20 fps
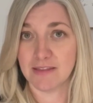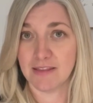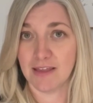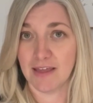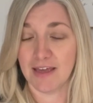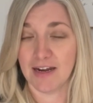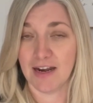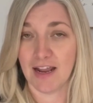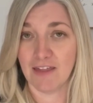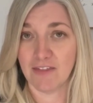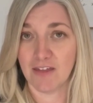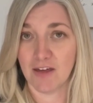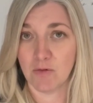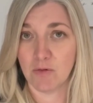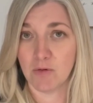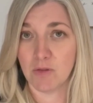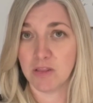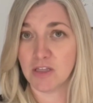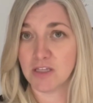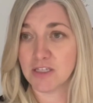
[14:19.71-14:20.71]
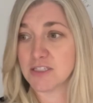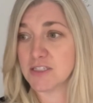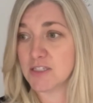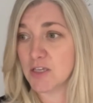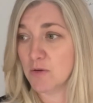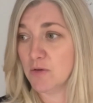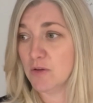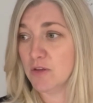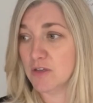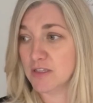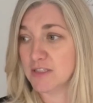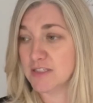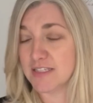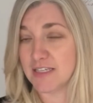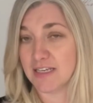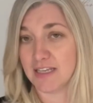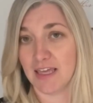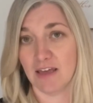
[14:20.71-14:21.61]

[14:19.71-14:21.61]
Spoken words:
that I thought would look so good sitting